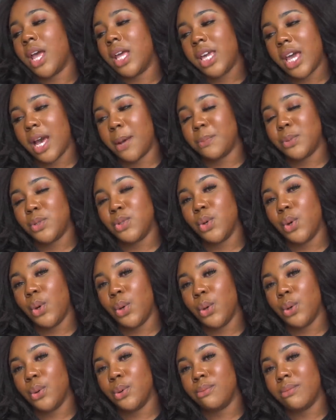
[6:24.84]
Yeah,
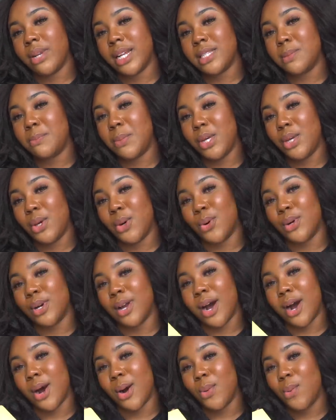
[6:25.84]
so let's be on
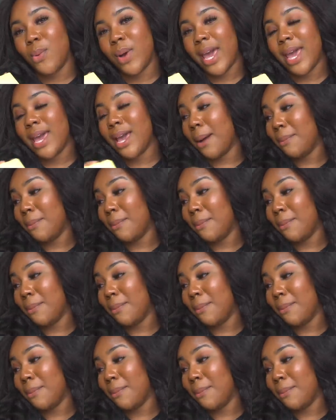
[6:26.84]
our way.